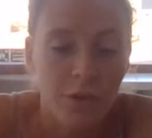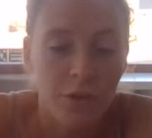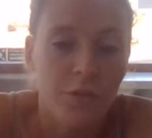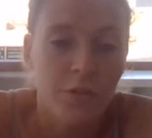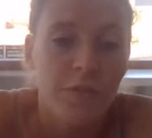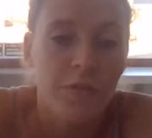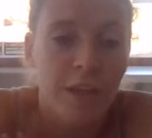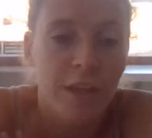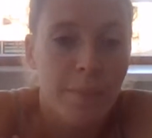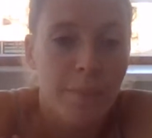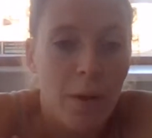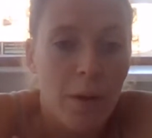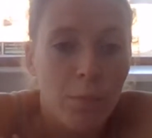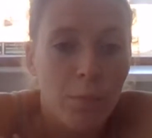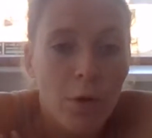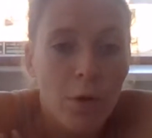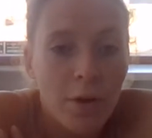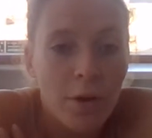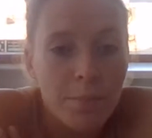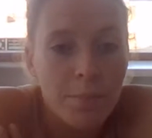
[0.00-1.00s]
you've got to think
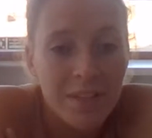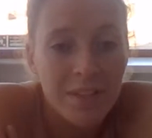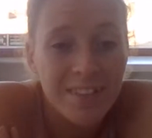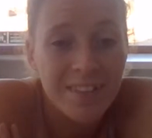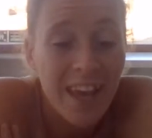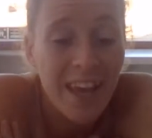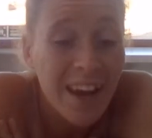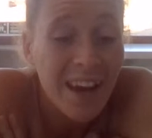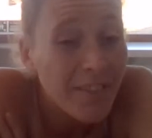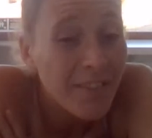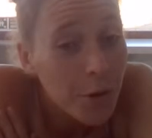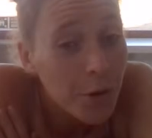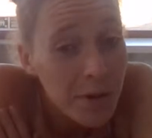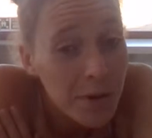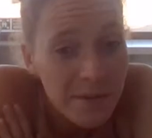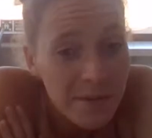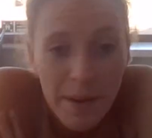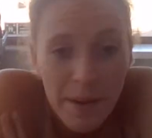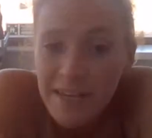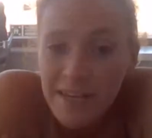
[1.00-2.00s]
about what
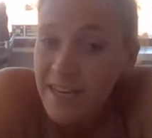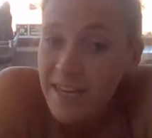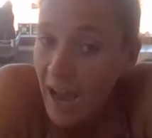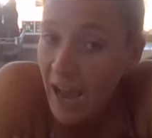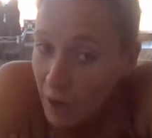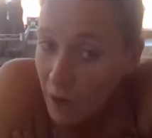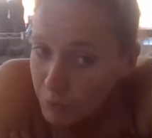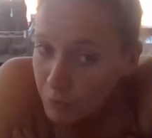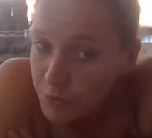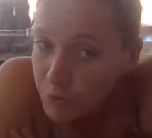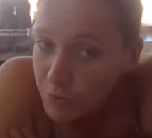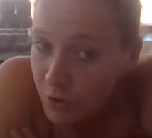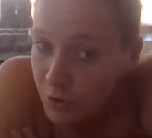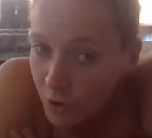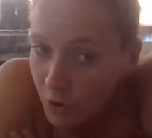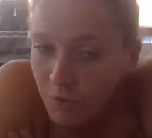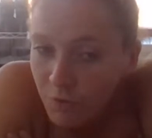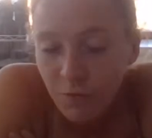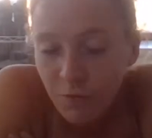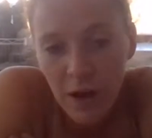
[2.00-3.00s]
material it's made out
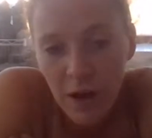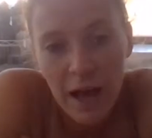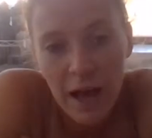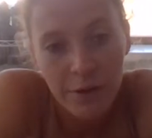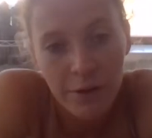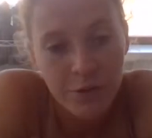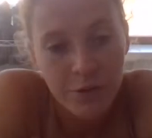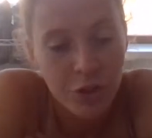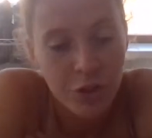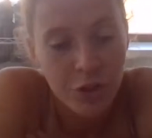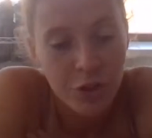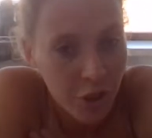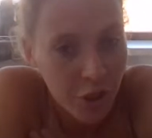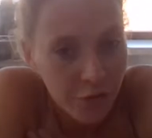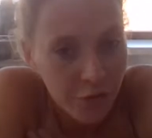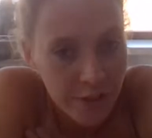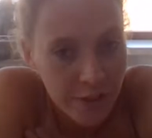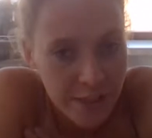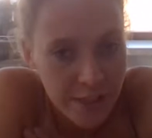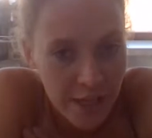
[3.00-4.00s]
of for how
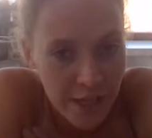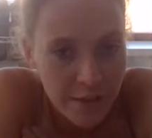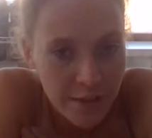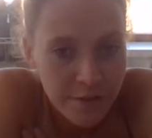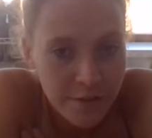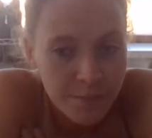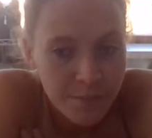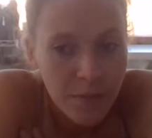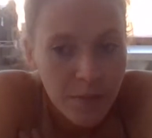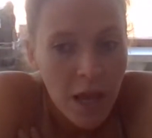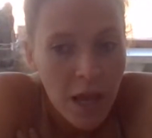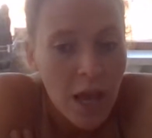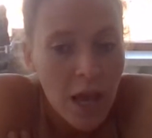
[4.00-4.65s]
secure it is.